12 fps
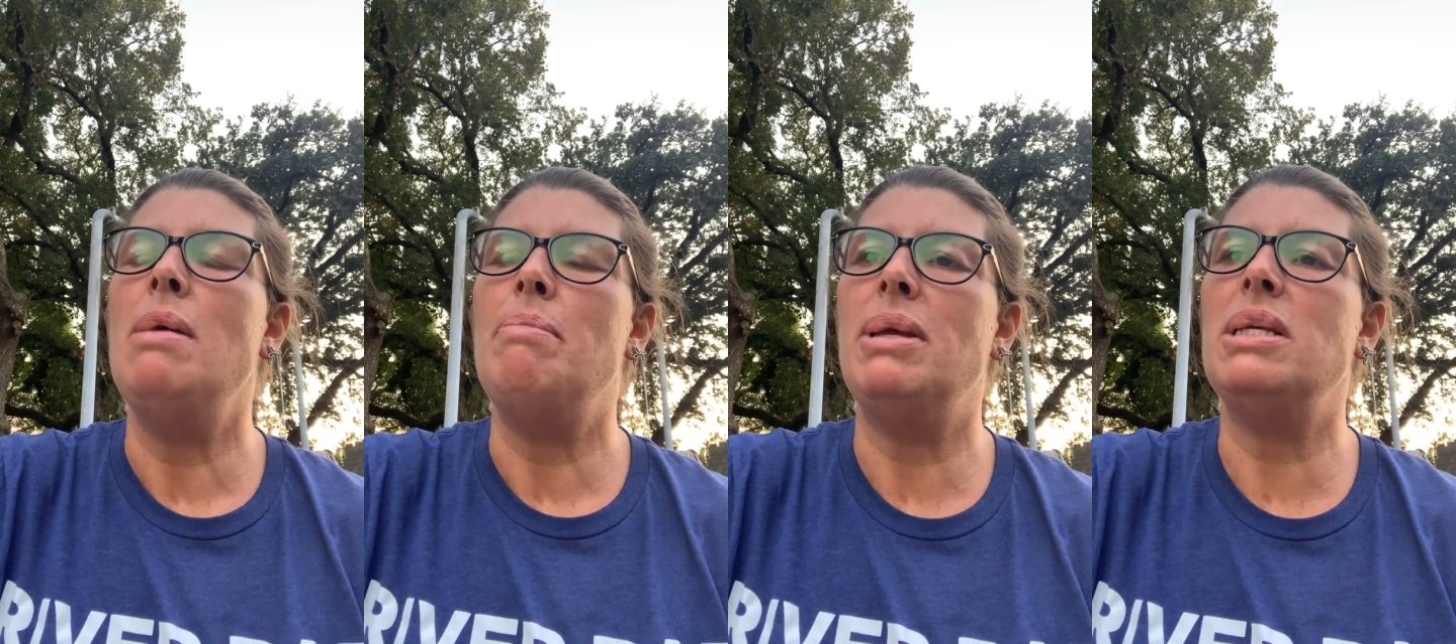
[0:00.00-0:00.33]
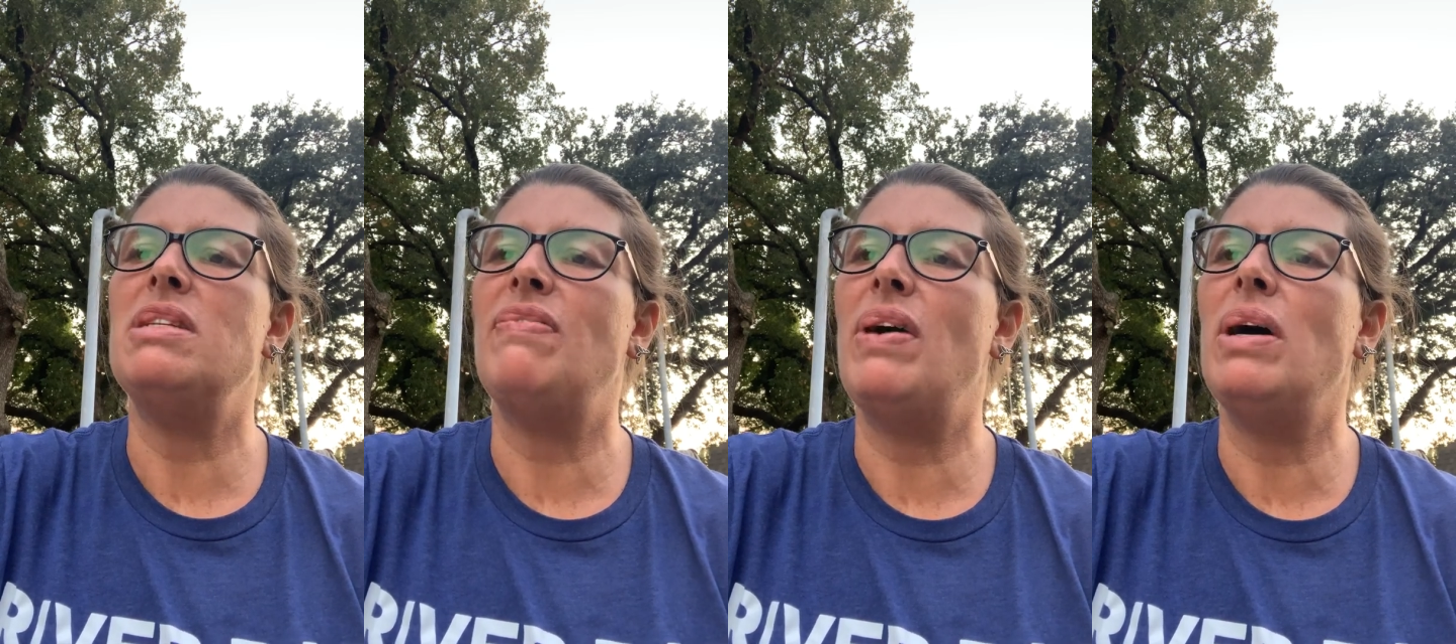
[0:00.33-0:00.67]
But
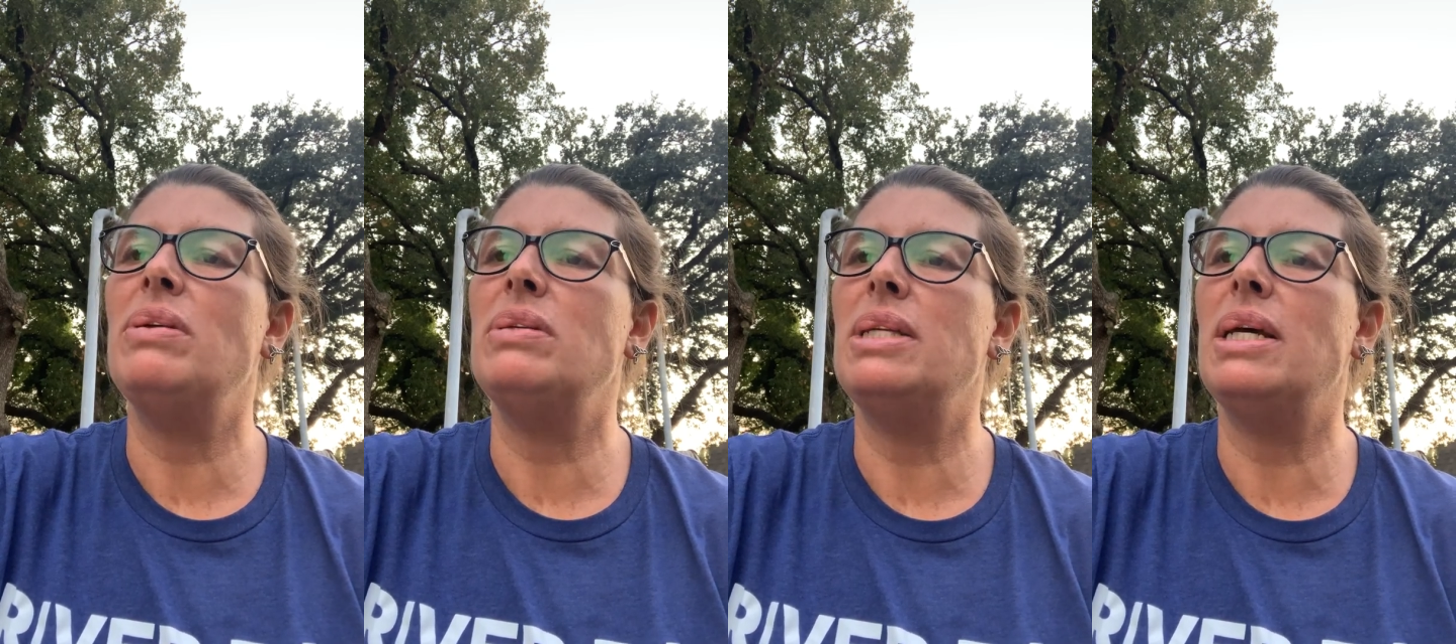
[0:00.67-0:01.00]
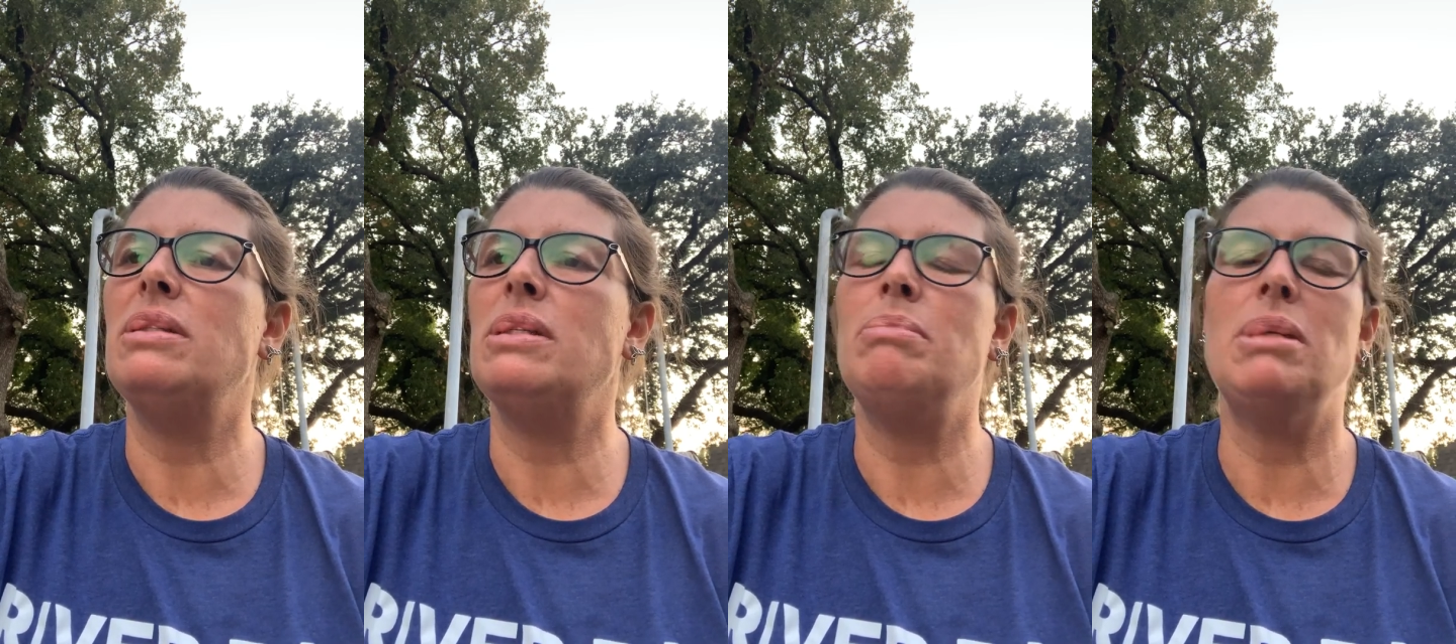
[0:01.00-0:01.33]
his father
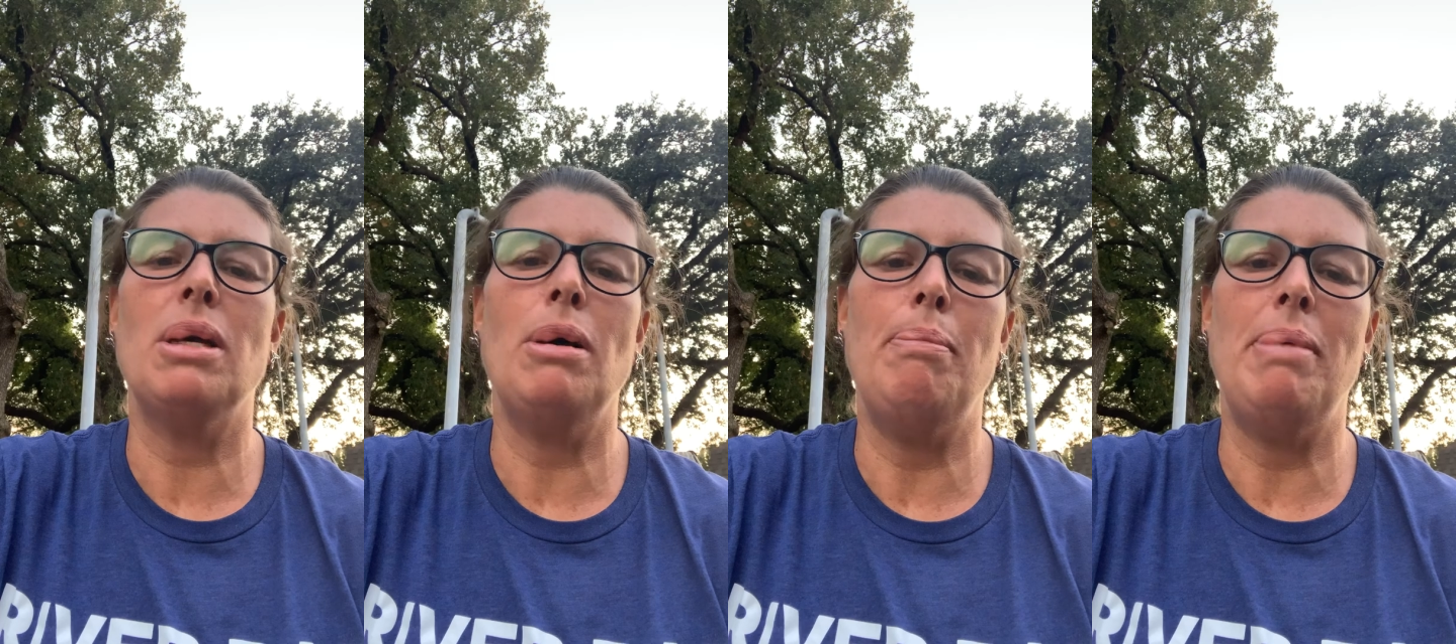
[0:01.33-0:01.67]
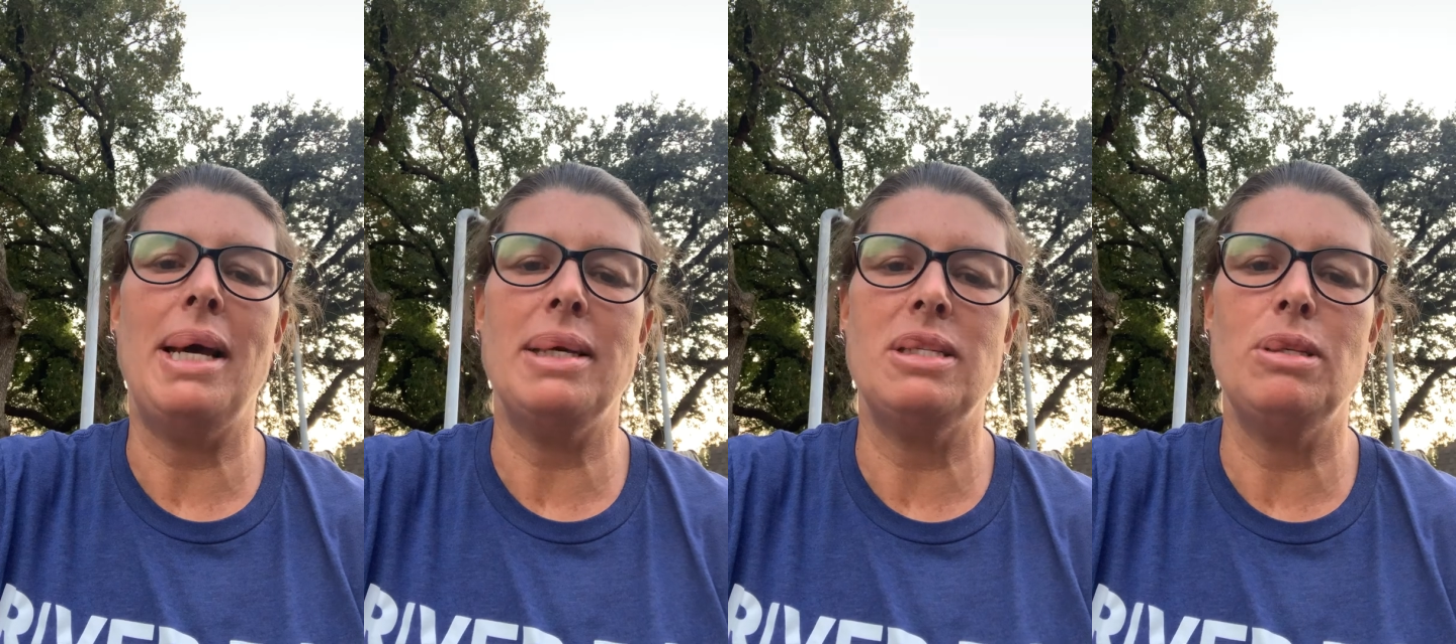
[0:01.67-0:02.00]
tells him to go
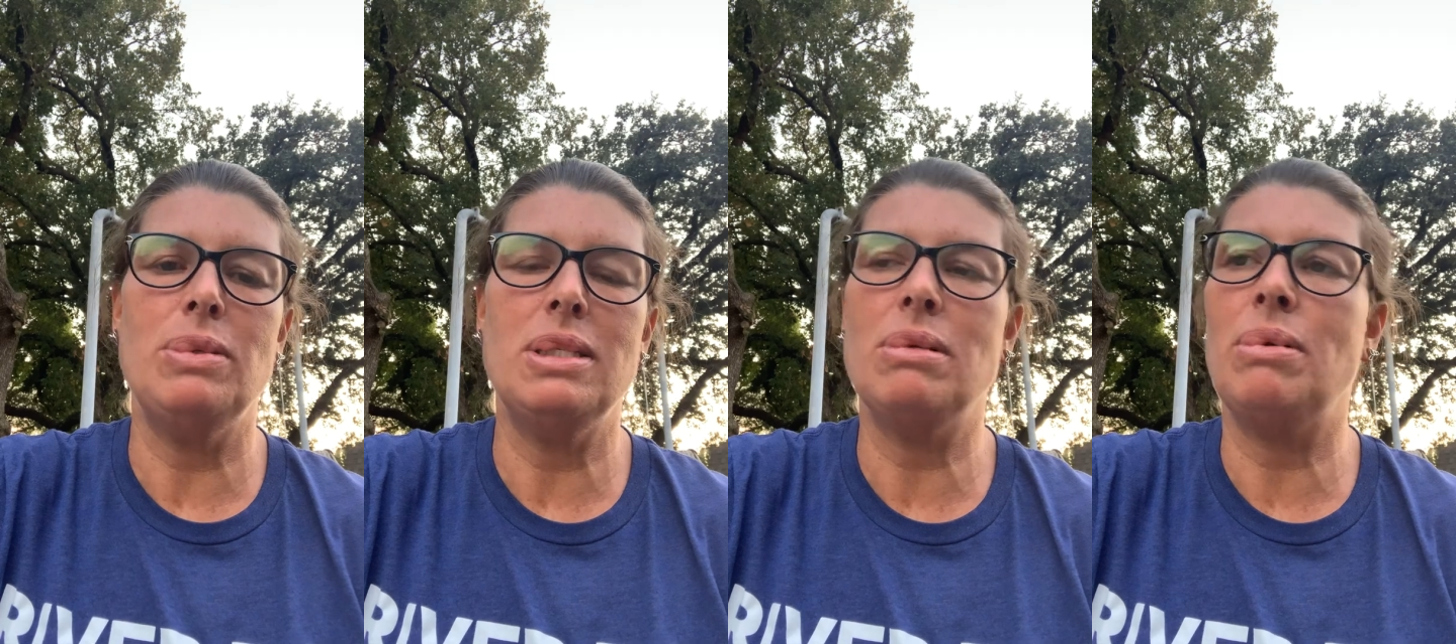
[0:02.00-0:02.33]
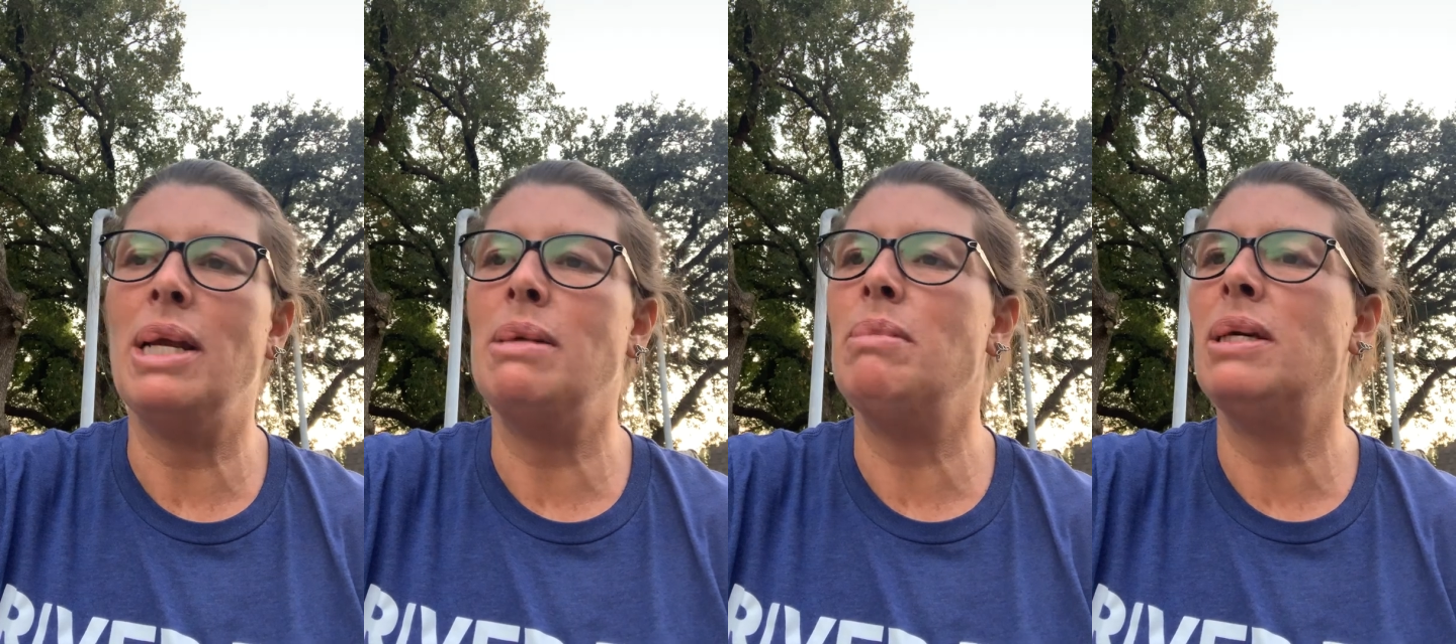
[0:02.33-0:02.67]
back to his
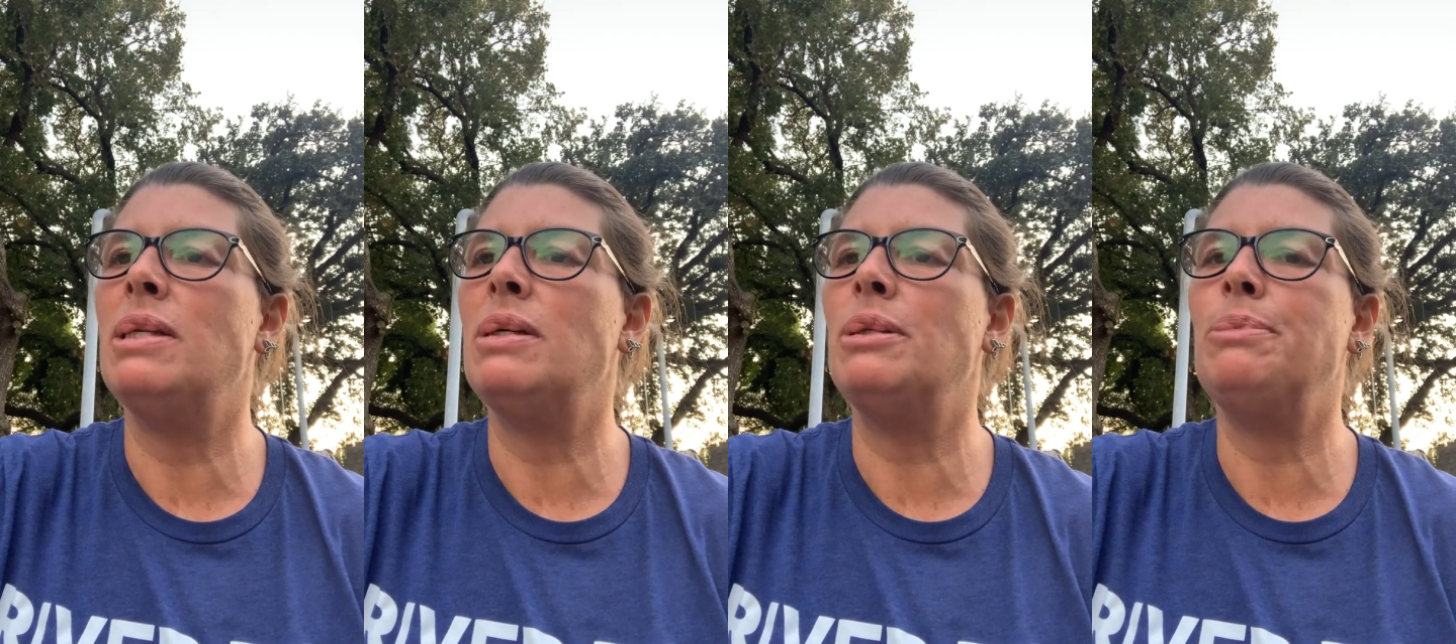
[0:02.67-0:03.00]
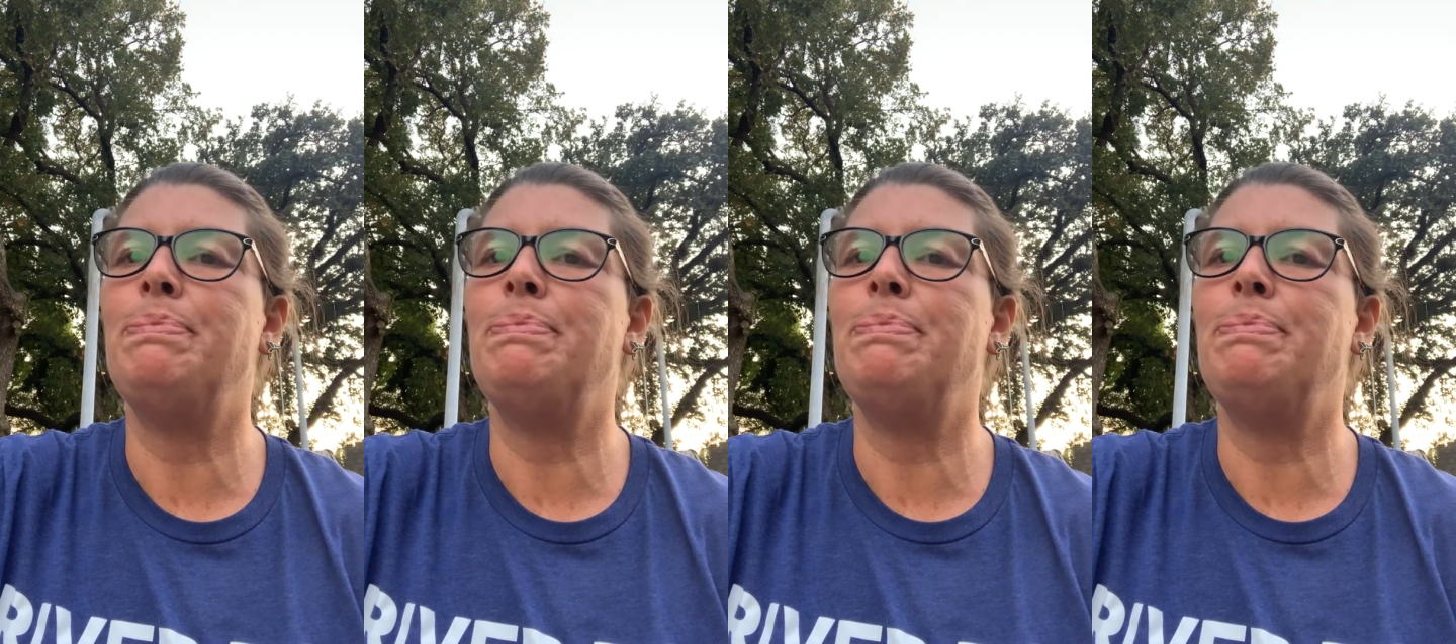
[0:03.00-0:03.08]
grandmother.